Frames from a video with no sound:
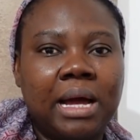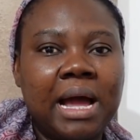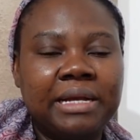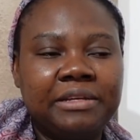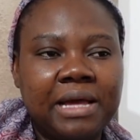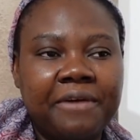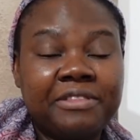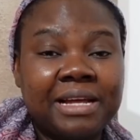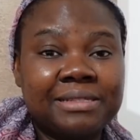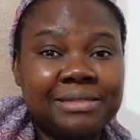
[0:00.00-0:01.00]
and
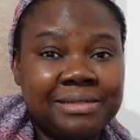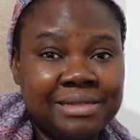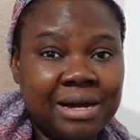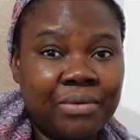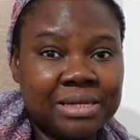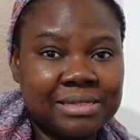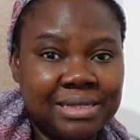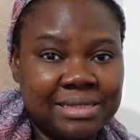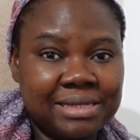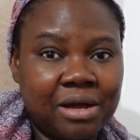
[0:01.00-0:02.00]
after 3 hours
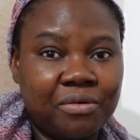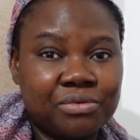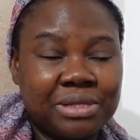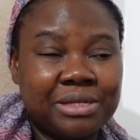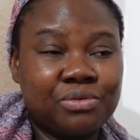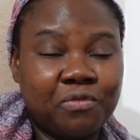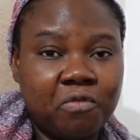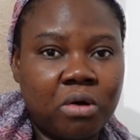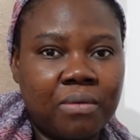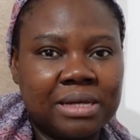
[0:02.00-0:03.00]
later, 3 to
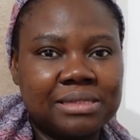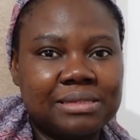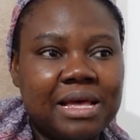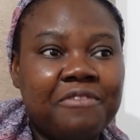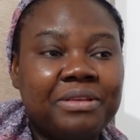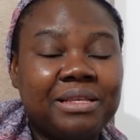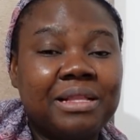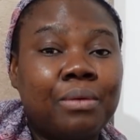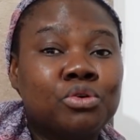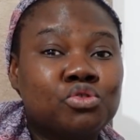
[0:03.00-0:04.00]
4 hours, everything
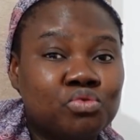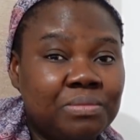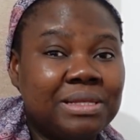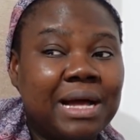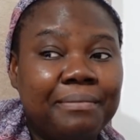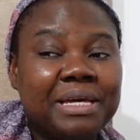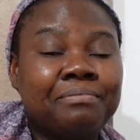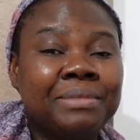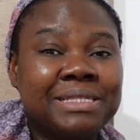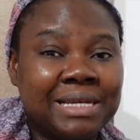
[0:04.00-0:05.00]
that was doing me that
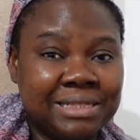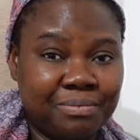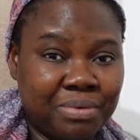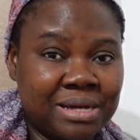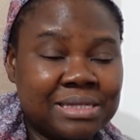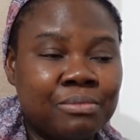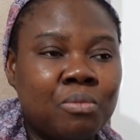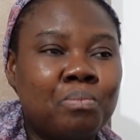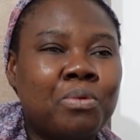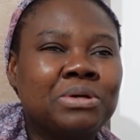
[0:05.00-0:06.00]
make me take the
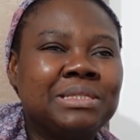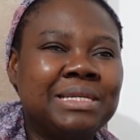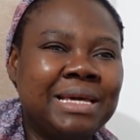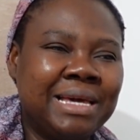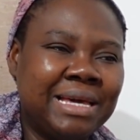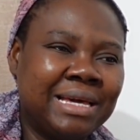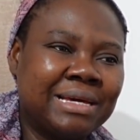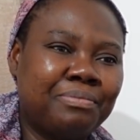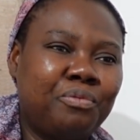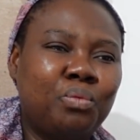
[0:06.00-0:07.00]
paracetamol, body
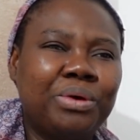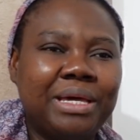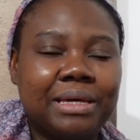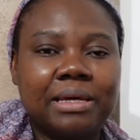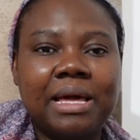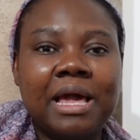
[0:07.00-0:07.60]
ache, weak,